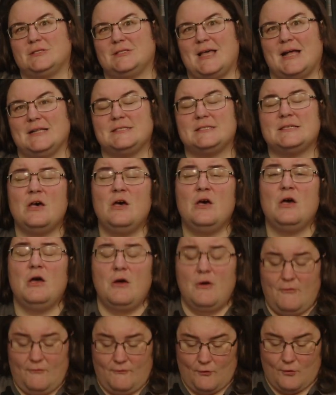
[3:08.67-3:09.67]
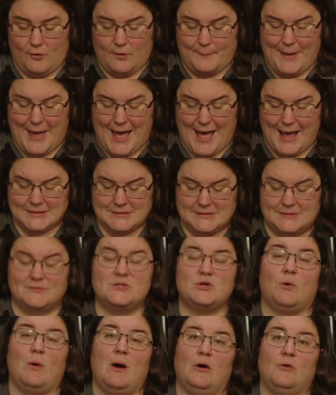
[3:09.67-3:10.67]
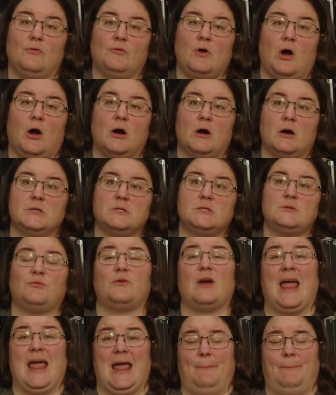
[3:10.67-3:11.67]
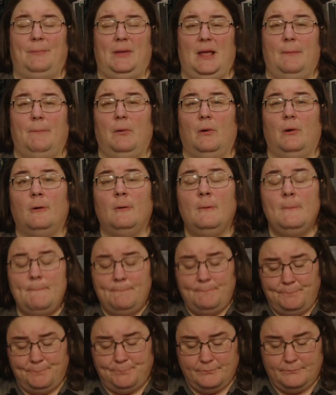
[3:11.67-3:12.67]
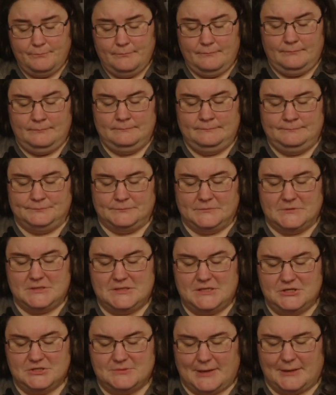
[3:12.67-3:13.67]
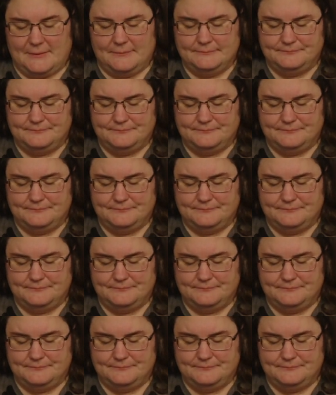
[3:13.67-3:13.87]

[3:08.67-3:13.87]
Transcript: That's 4 packs of 12 cards for 8 people. Excuse me.